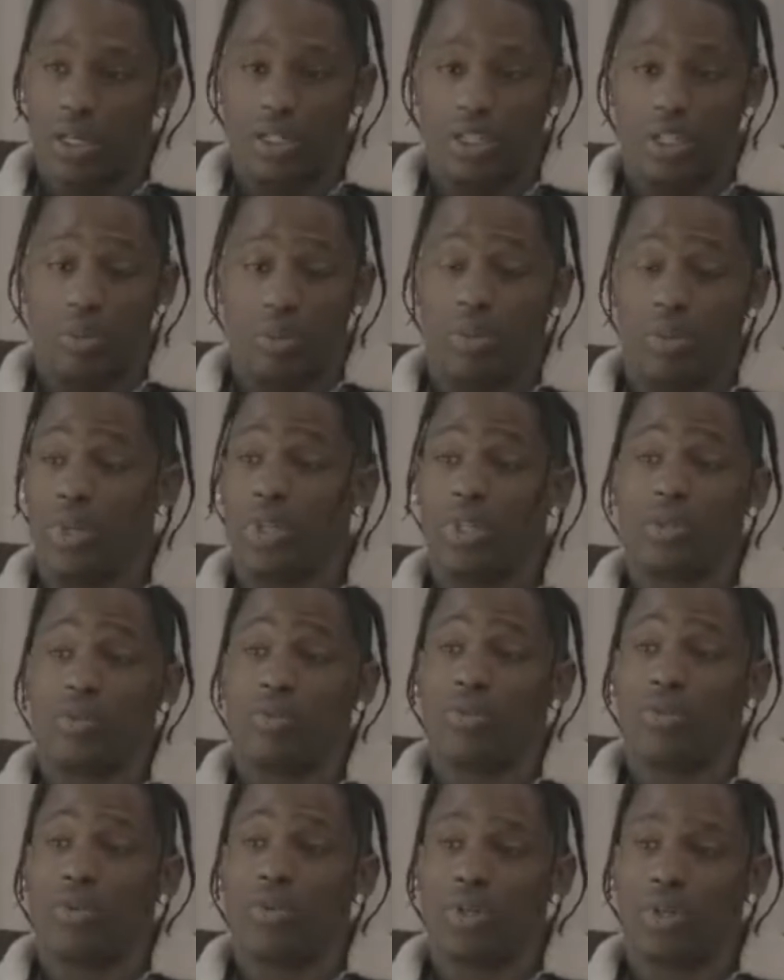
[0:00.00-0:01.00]
Until minutes
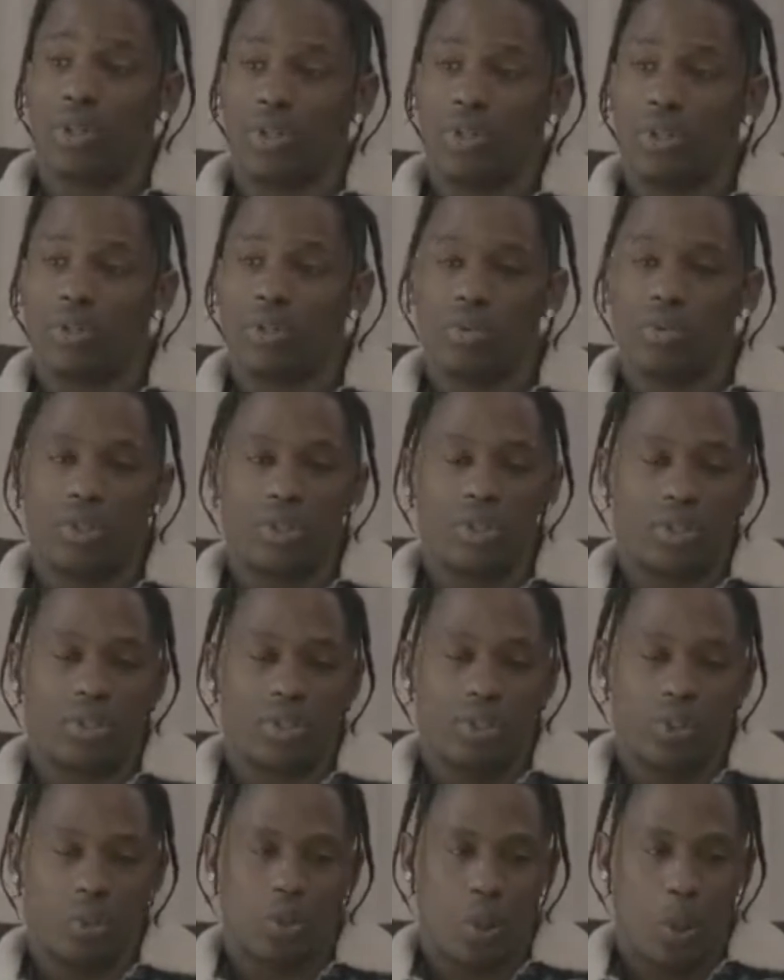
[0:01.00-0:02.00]
before, which
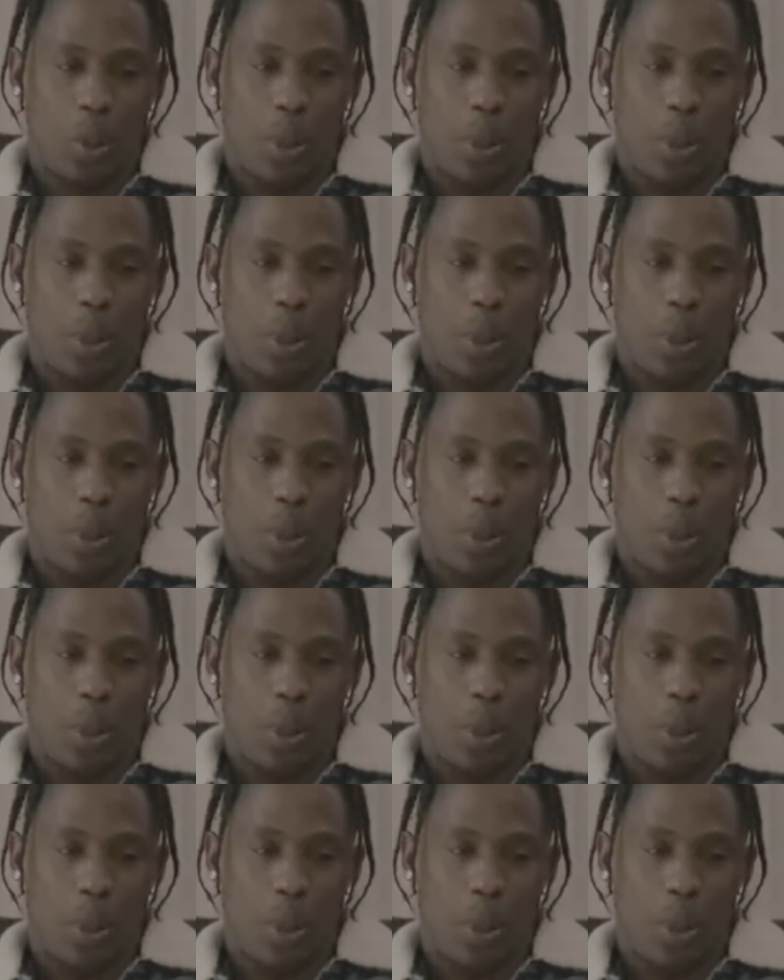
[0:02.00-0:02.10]
is,